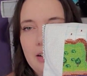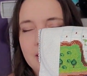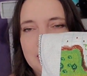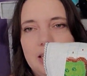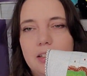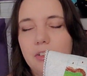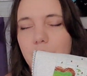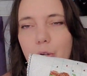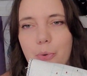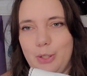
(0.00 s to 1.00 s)
I was like,
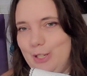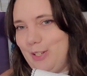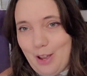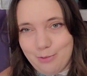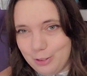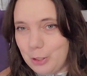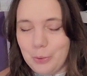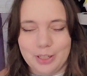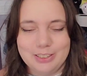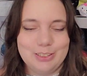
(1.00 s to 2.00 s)
no one is ever
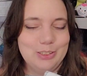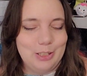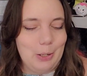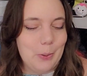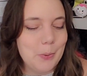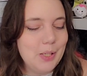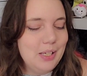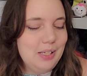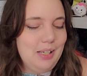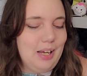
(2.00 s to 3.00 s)
going to know
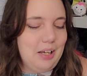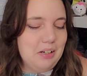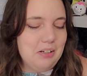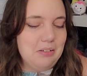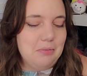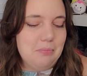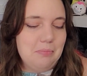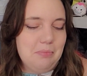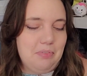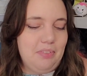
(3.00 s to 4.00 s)

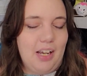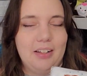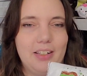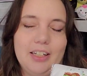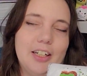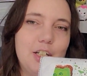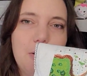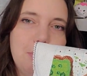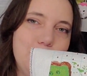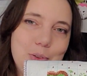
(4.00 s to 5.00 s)
that like a
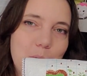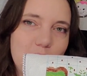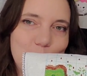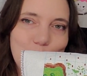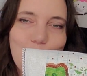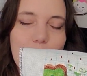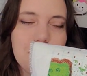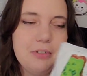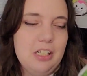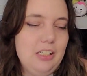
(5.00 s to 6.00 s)
couple squares are off.